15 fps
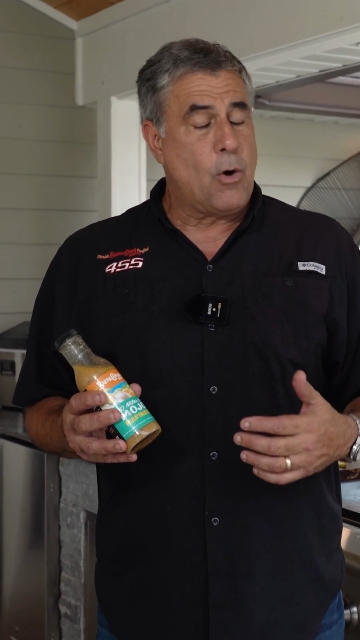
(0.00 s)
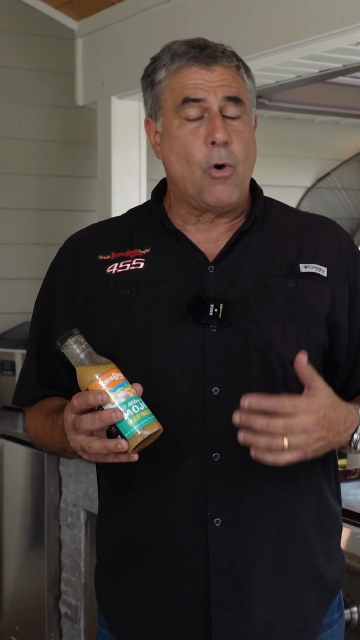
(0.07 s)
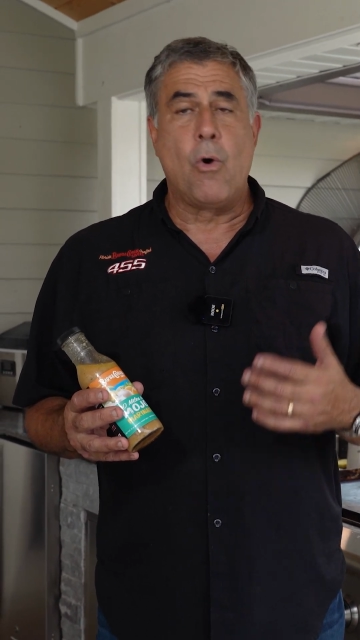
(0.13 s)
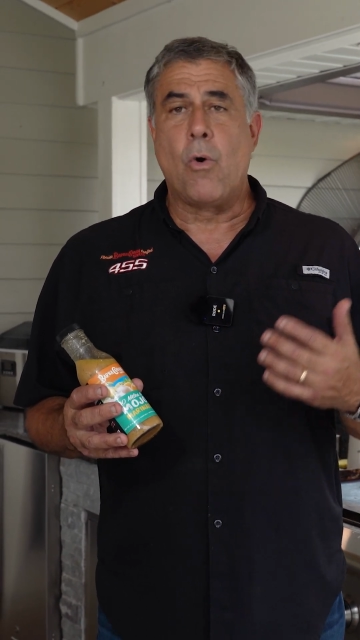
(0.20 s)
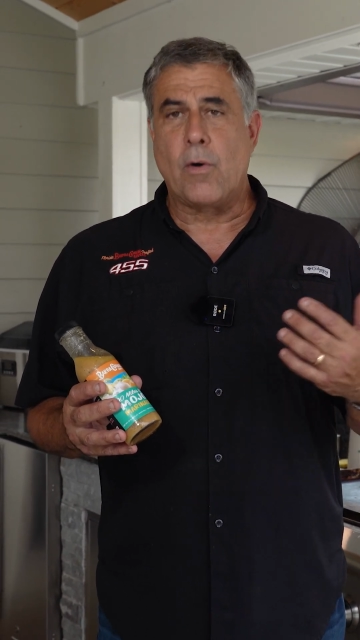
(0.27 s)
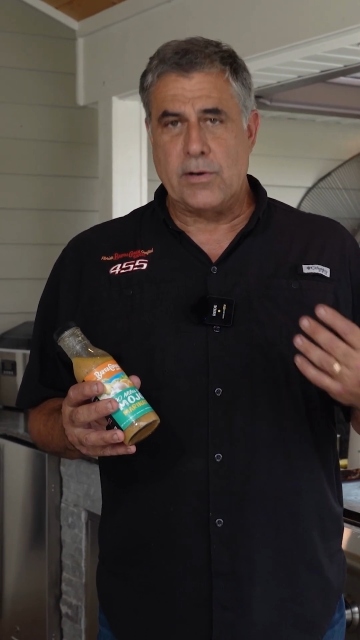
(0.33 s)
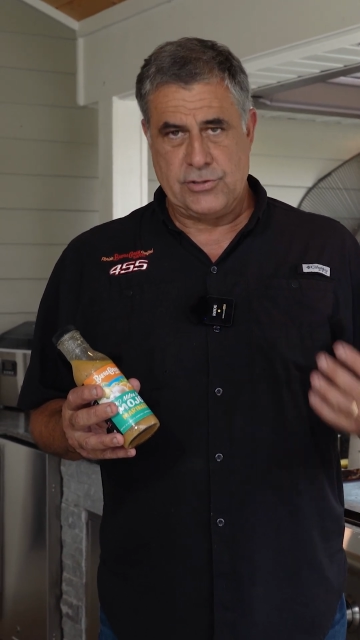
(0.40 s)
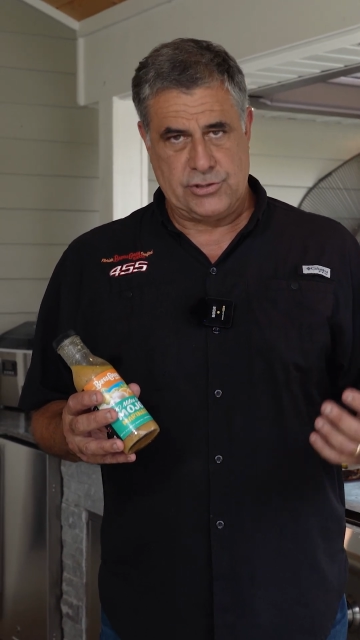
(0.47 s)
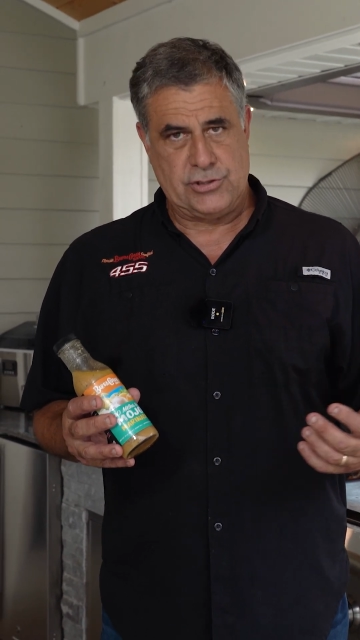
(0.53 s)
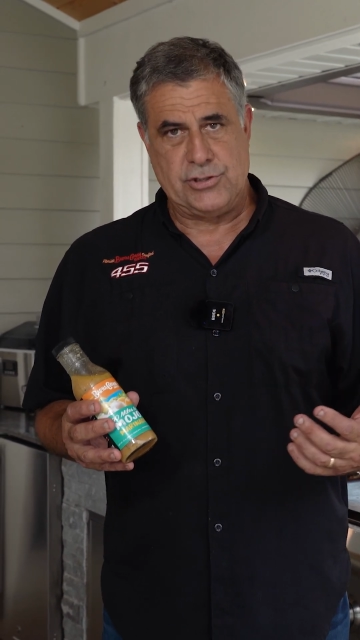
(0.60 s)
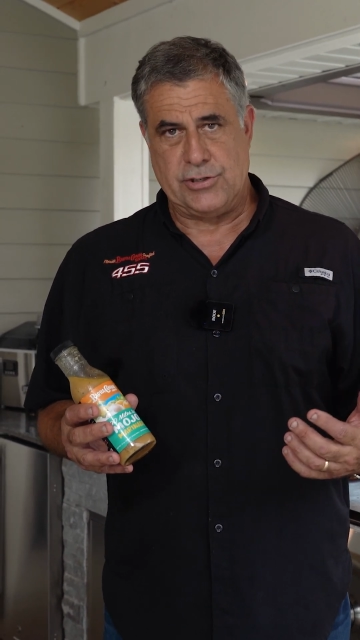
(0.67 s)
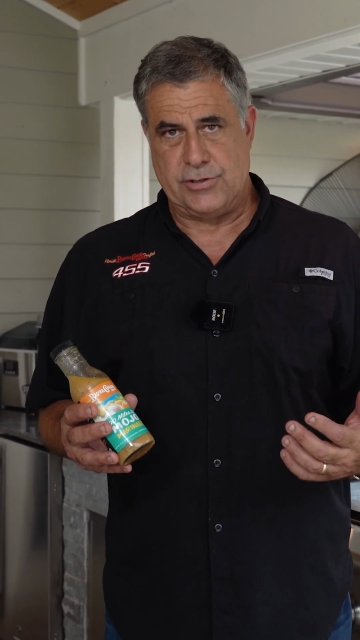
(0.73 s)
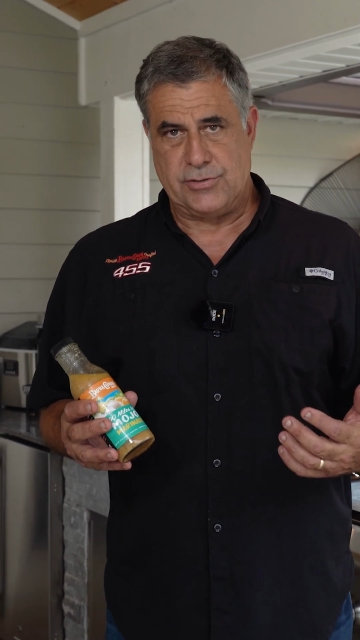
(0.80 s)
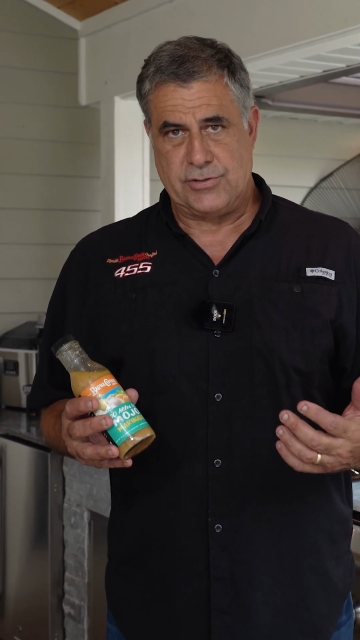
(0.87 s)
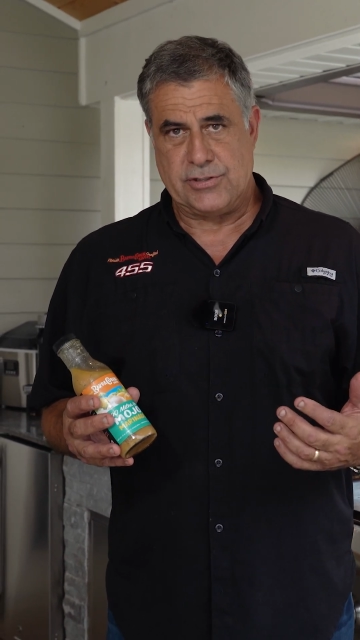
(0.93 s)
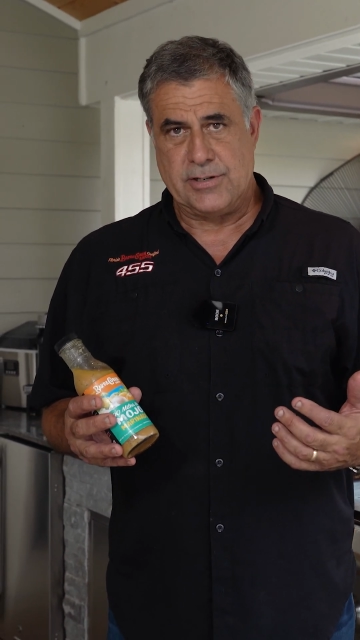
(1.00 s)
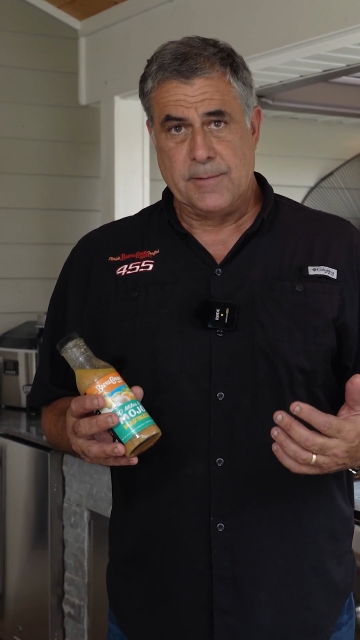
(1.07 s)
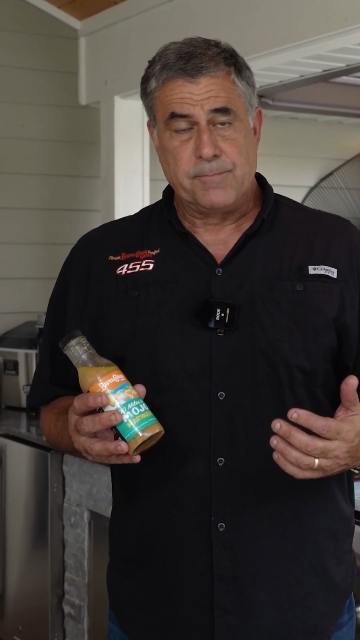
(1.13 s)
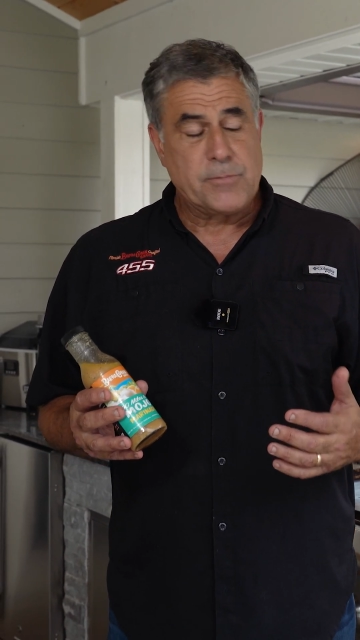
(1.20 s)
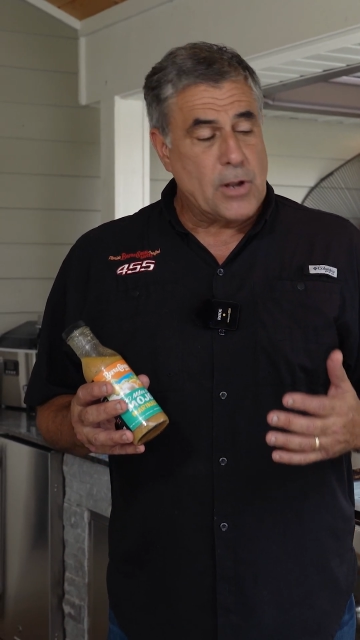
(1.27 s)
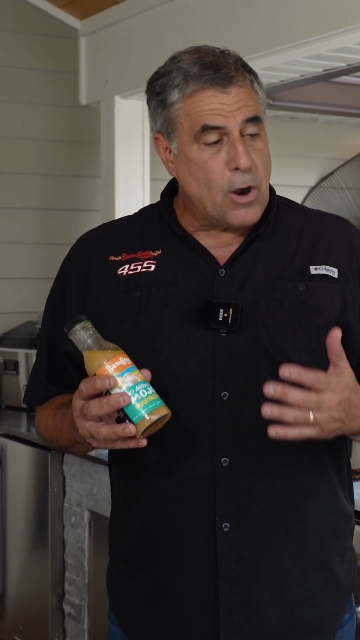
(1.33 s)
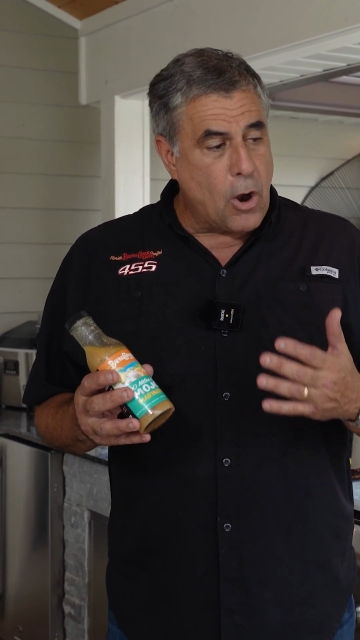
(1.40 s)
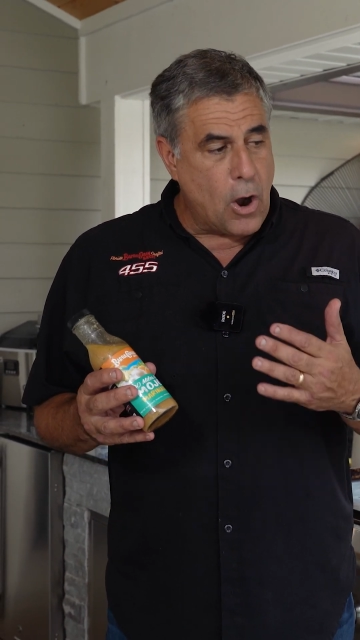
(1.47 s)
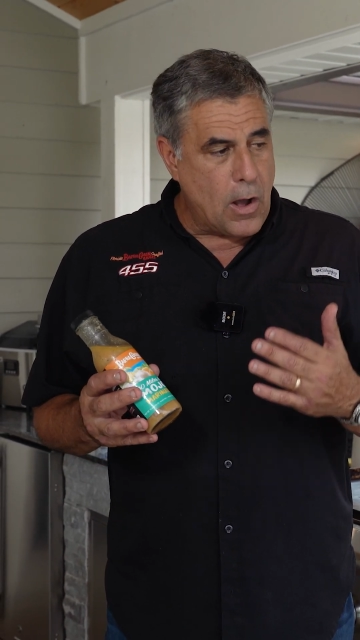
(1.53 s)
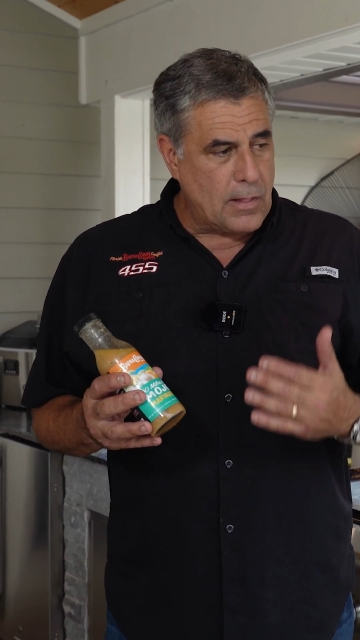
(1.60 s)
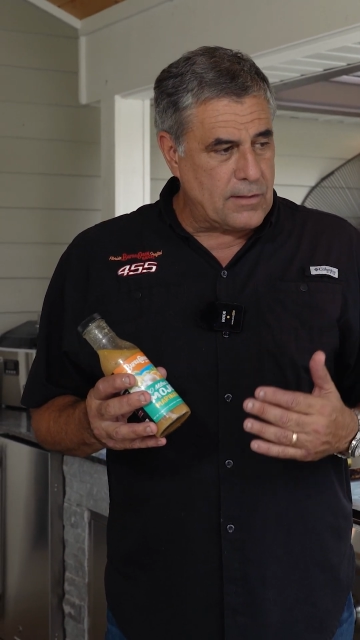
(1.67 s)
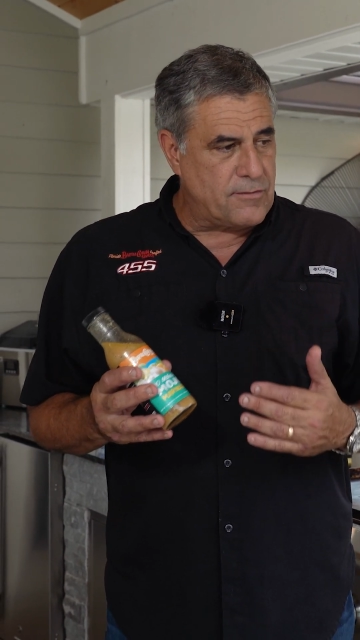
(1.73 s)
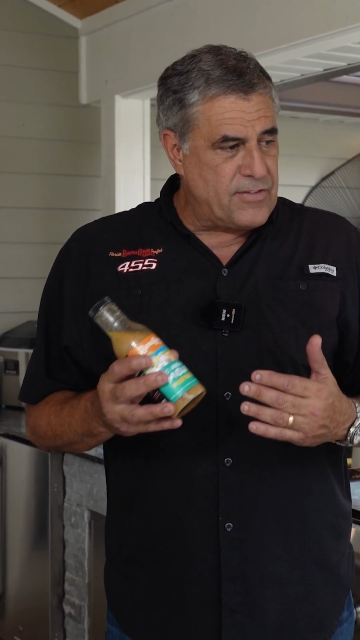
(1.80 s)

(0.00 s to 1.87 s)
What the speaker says: orange juice. All